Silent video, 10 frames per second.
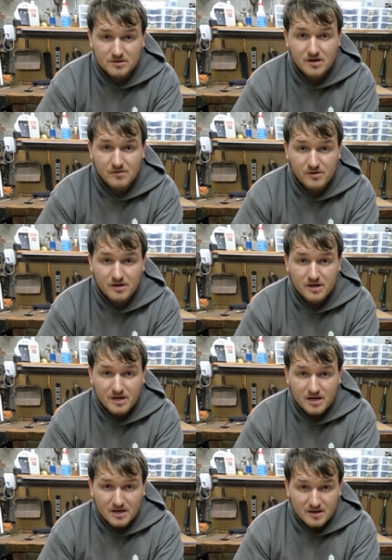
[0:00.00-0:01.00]
So
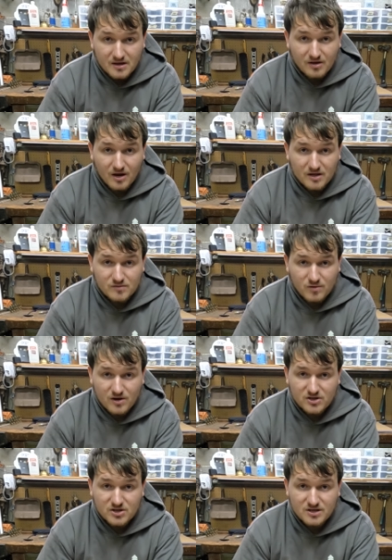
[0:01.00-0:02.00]
thank you guys for
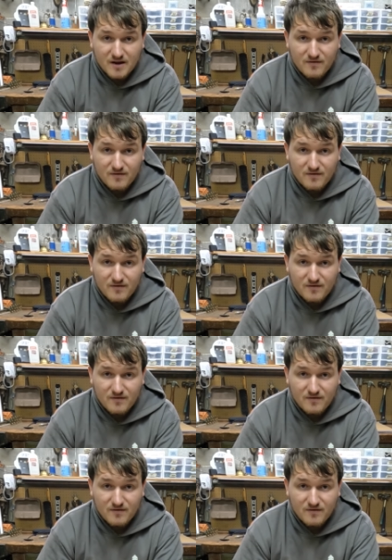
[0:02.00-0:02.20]
watching.